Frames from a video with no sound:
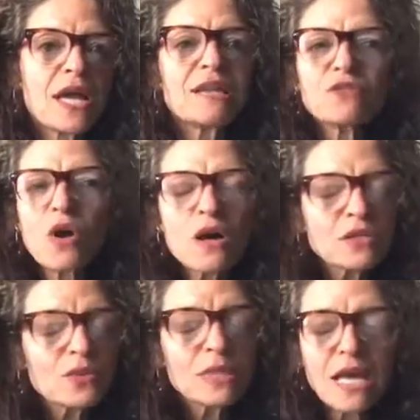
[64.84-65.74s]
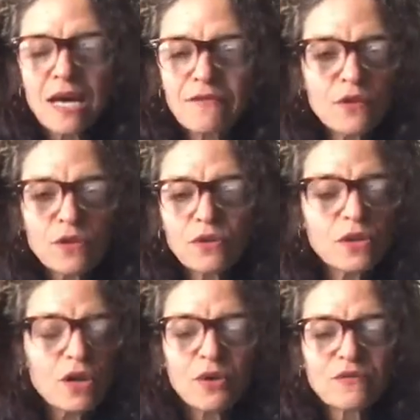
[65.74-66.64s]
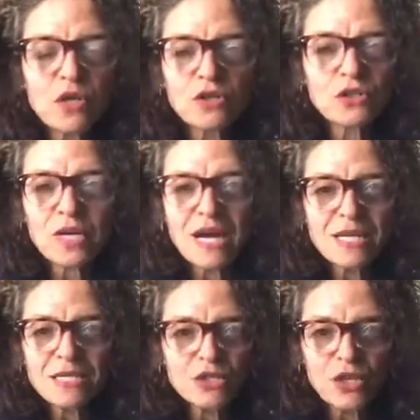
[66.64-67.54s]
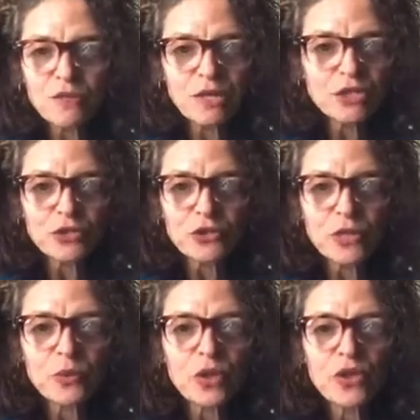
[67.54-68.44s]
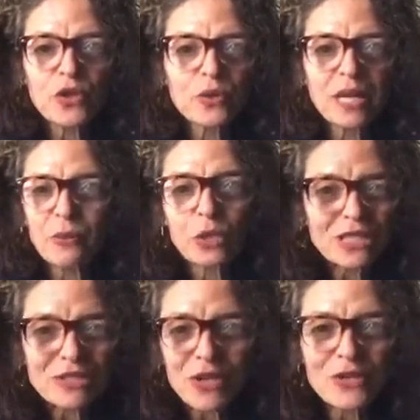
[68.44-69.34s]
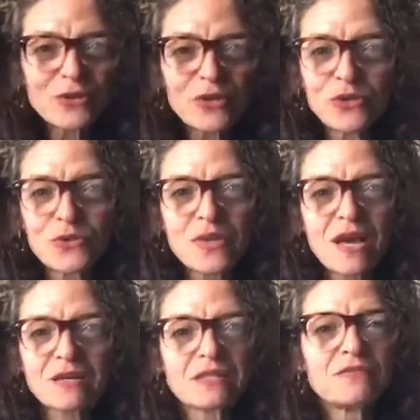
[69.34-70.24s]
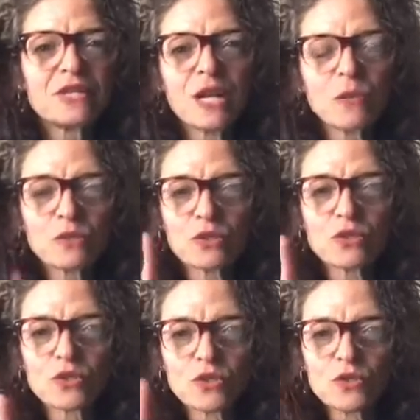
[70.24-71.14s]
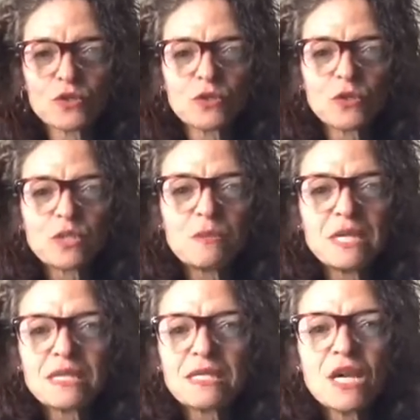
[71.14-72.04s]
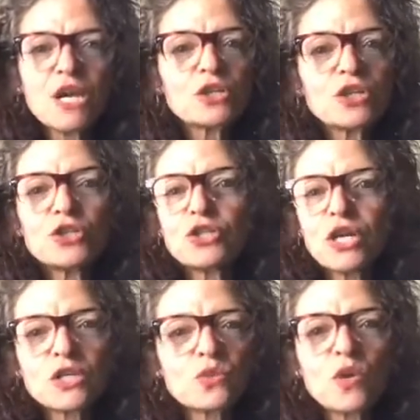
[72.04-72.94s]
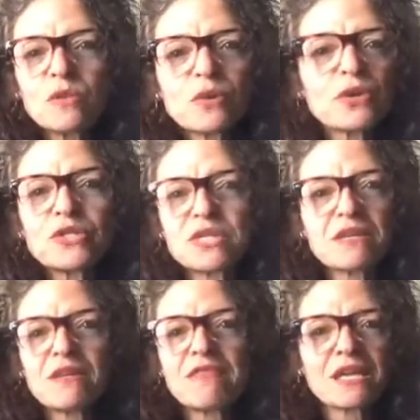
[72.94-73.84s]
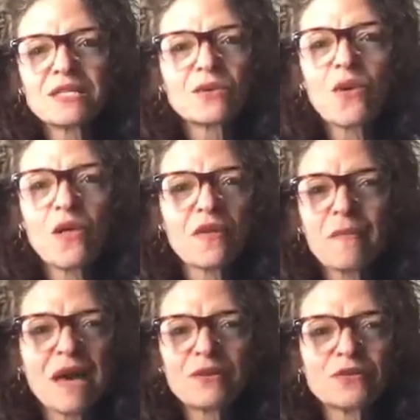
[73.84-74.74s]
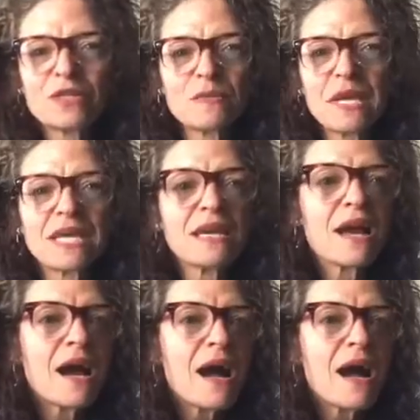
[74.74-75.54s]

And I've talked to a lot of you, you know, I've talked to you guys, shared my journey with you, and I will continue to do that because if it helps or speaks to just one person, that's all that matters to me.